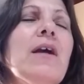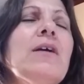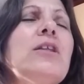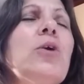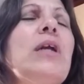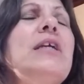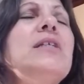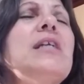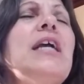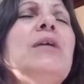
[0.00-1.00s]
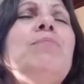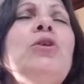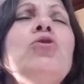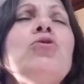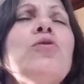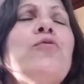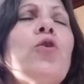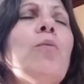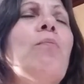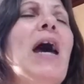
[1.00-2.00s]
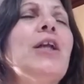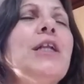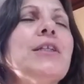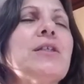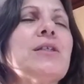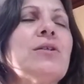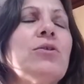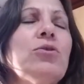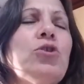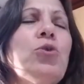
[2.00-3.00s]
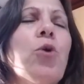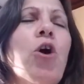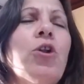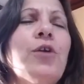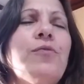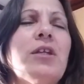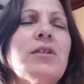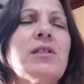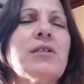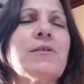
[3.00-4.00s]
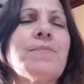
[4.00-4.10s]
There is a beautiful balance to all of this.